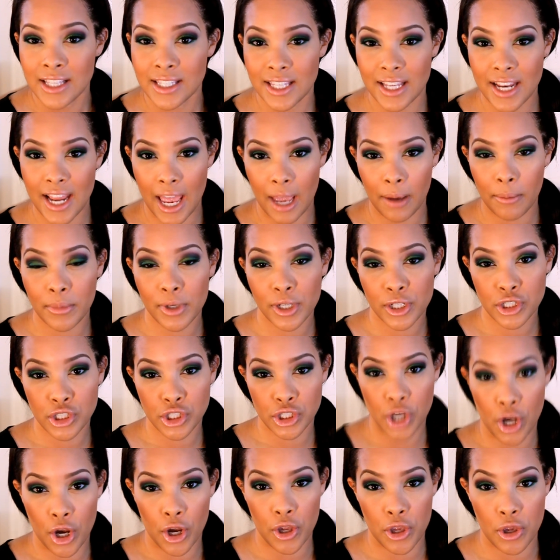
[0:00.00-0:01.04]
today I'm going to
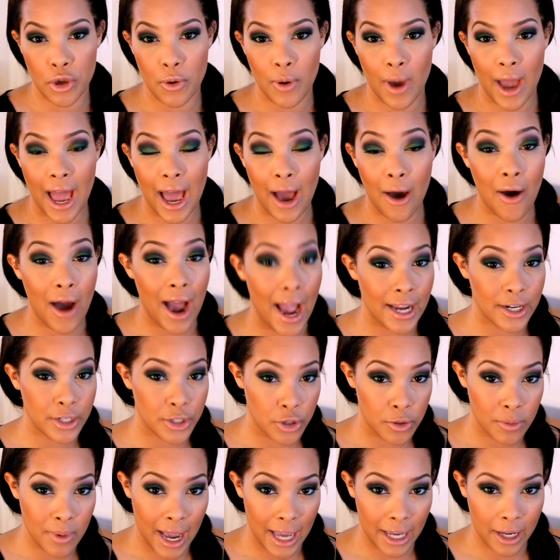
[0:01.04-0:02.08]
show you how I
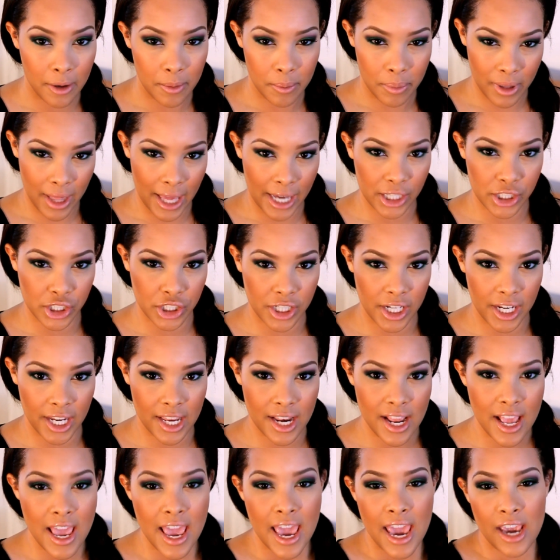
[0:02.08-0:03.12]
do my
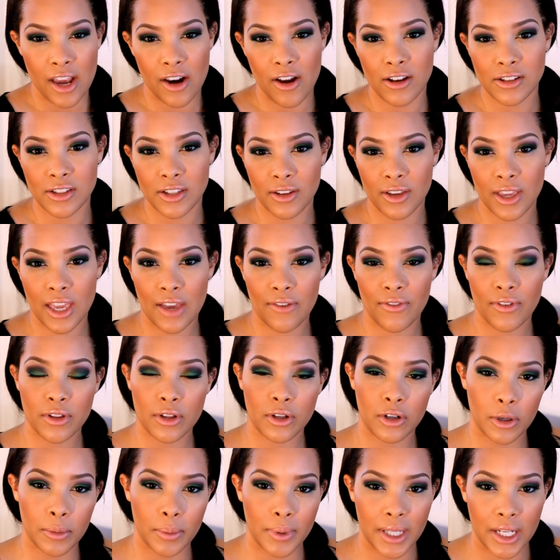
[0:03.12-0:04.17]
complexion and also give a
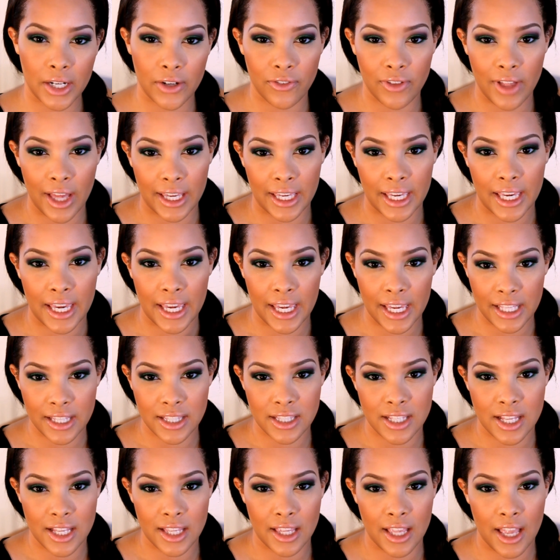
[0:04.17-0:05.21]
little bit of like
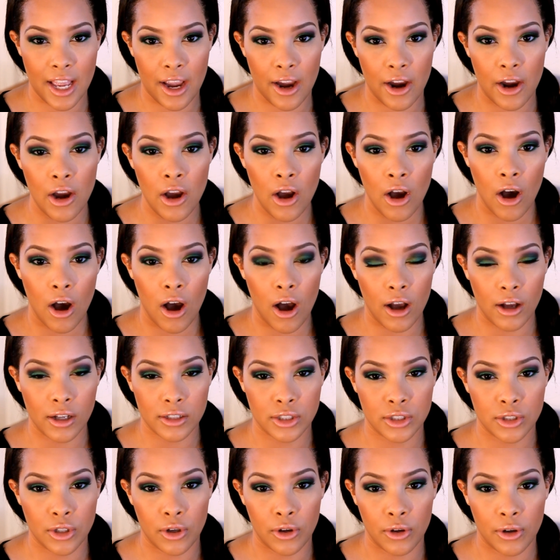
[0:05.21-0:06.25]
hints in there
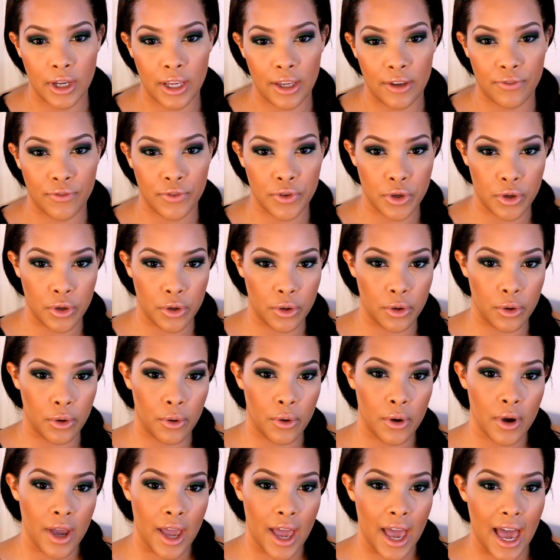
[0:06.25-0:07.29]
also if
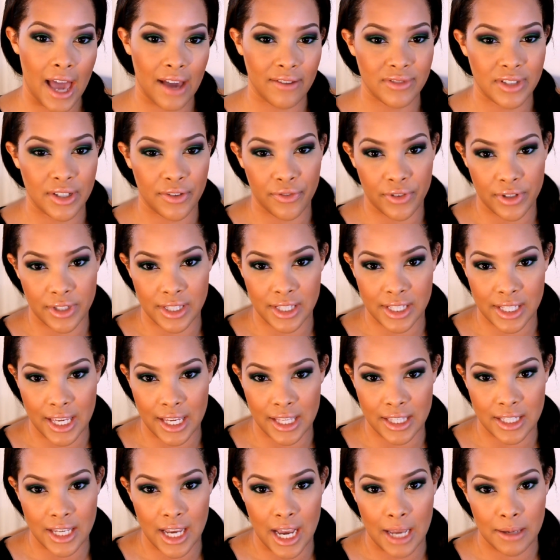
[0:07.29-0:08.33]
you have different
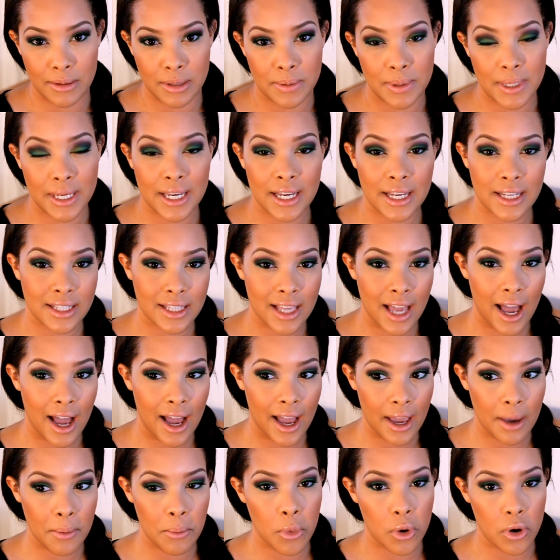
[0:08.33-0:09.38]
skin types, because
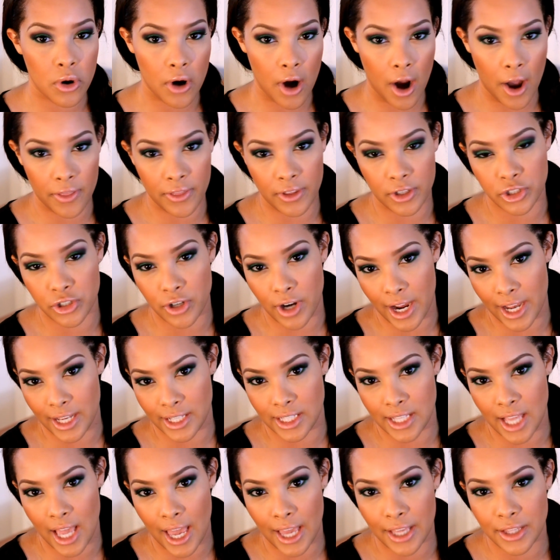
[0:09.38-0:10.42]
I am more on the dry
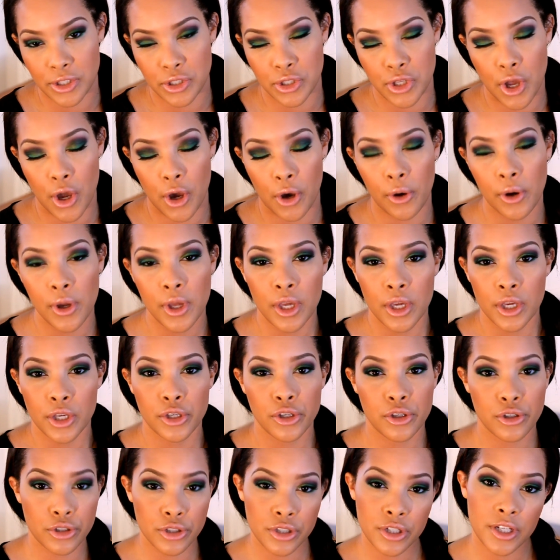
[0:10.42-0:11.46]
side, so
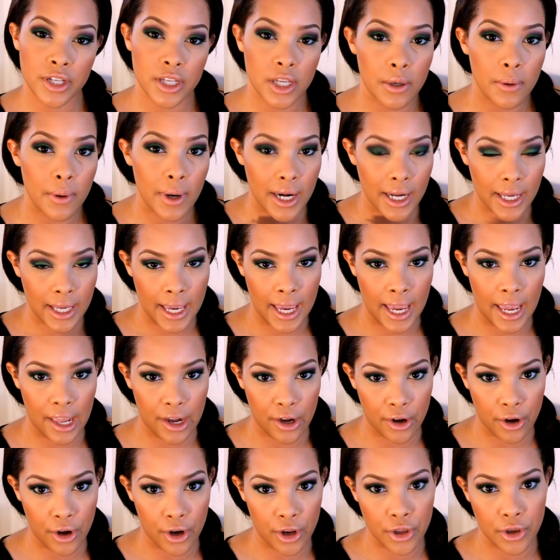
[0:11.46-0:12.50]
usually you want to
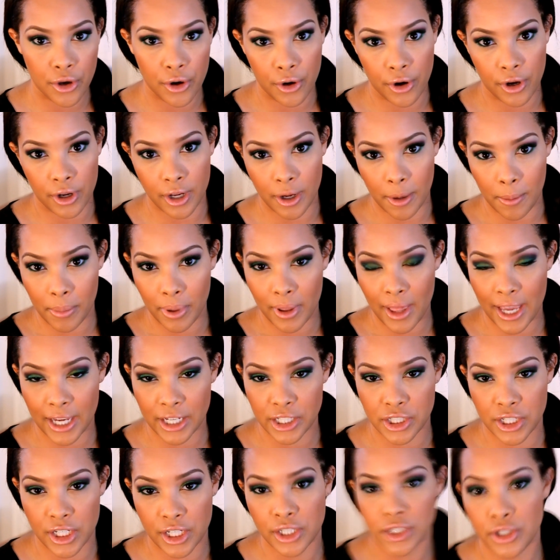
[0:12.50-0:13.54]
cater your
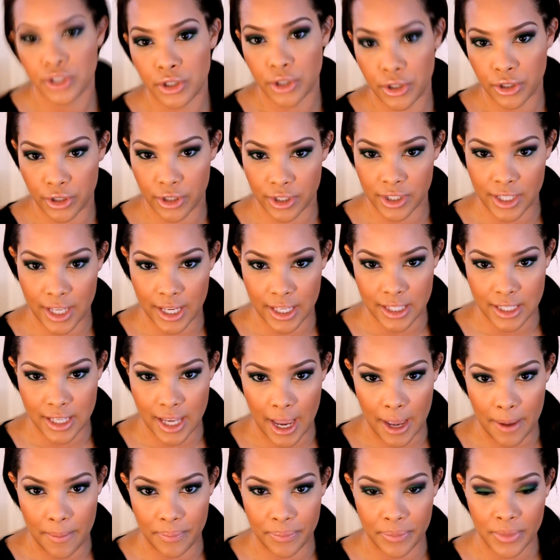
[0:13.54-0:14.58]
complexion to your skin
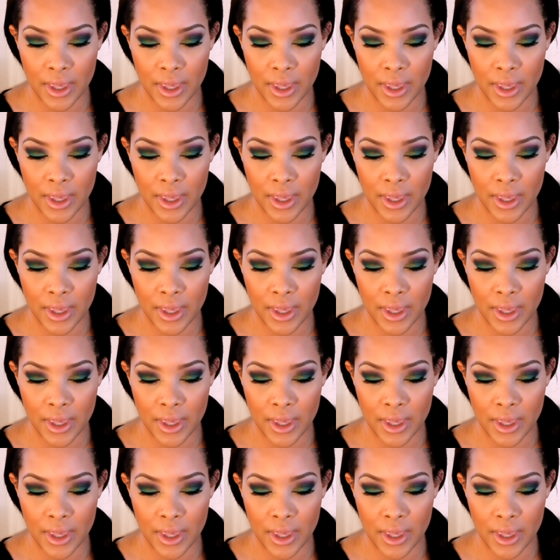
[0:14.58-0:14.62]
type.